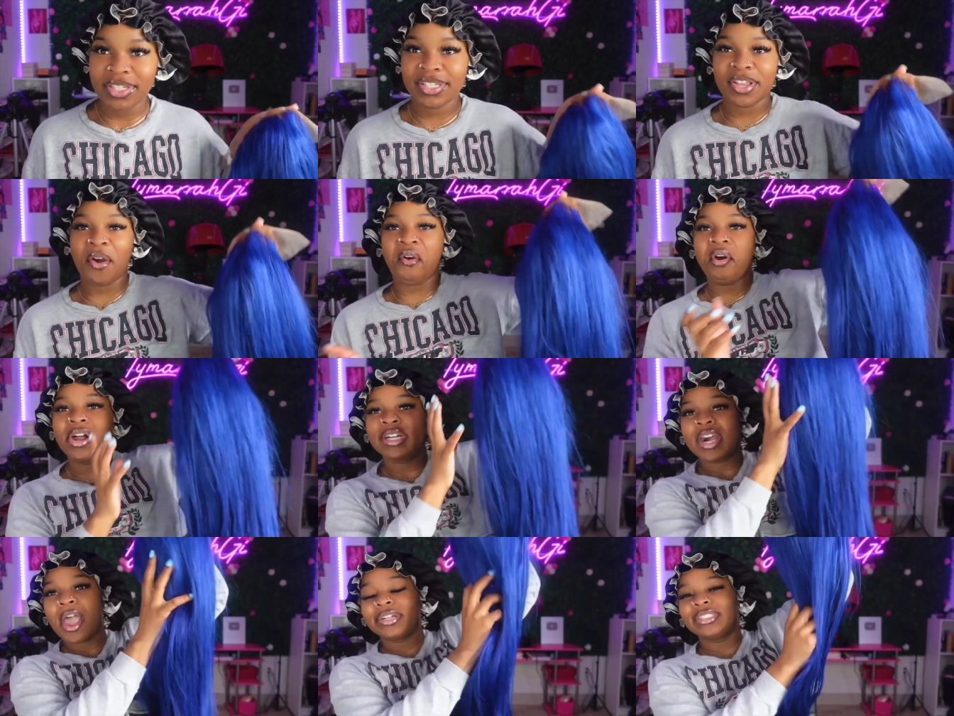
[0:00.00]
So
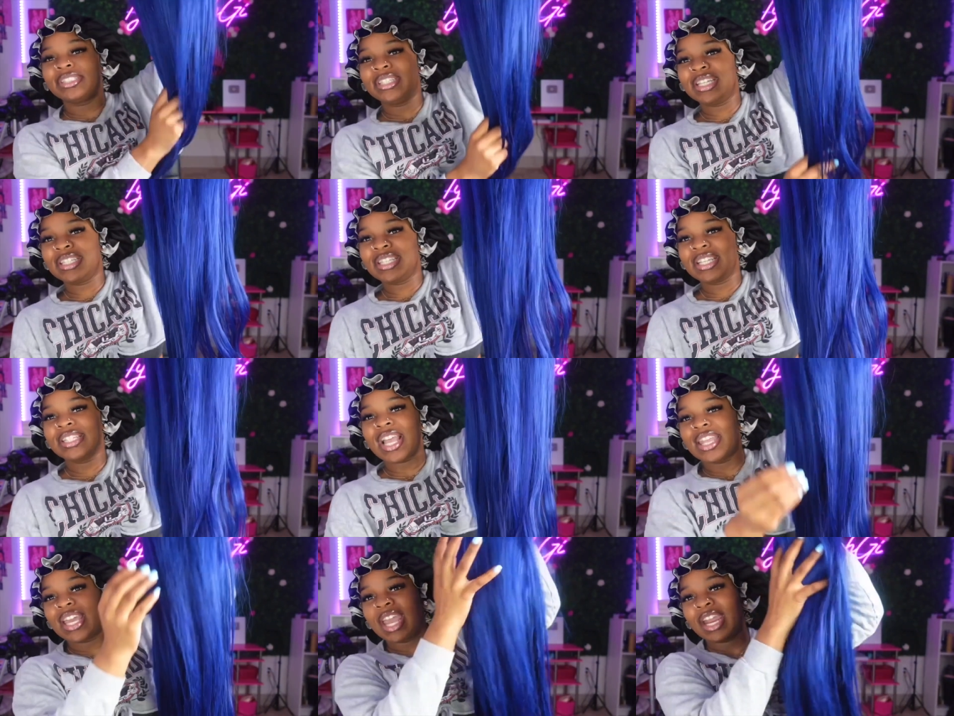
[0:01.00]
this is
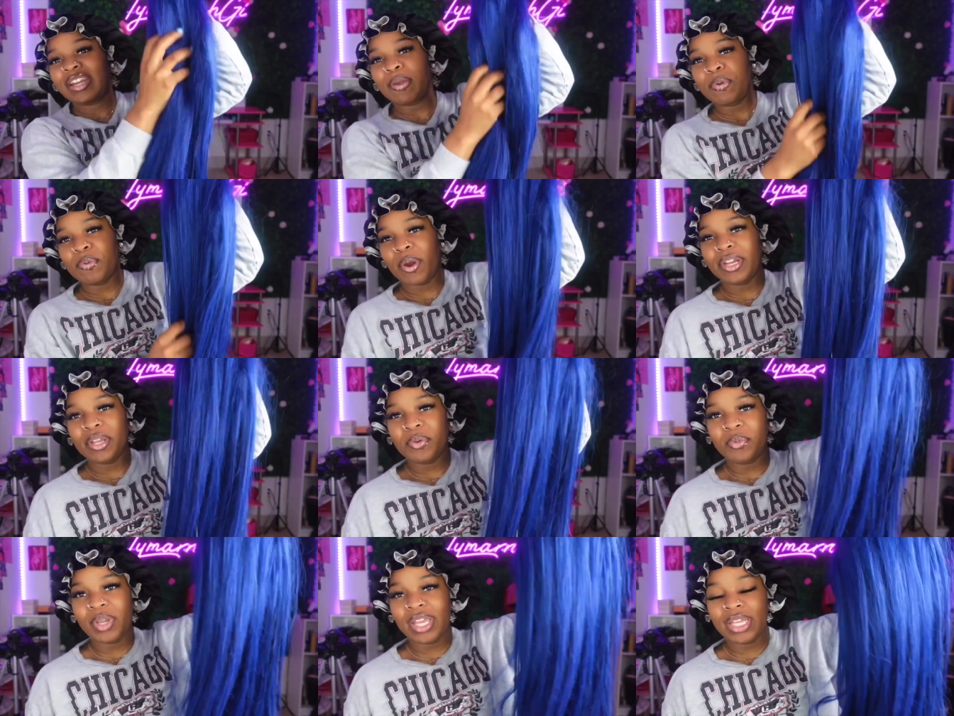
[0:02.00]
the hair that we're working
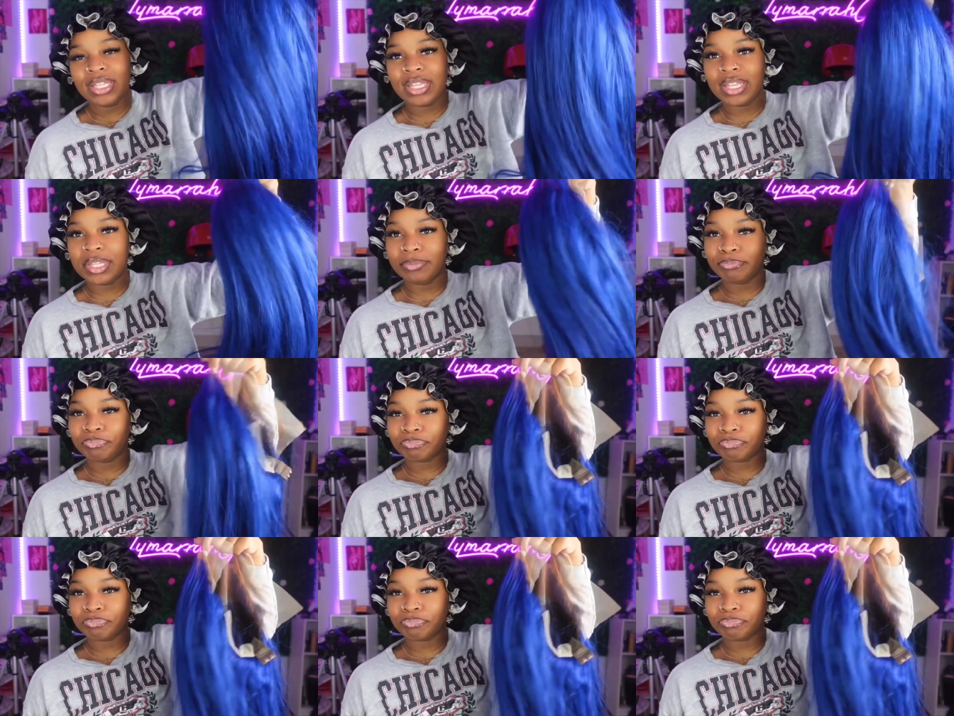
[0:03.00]
with.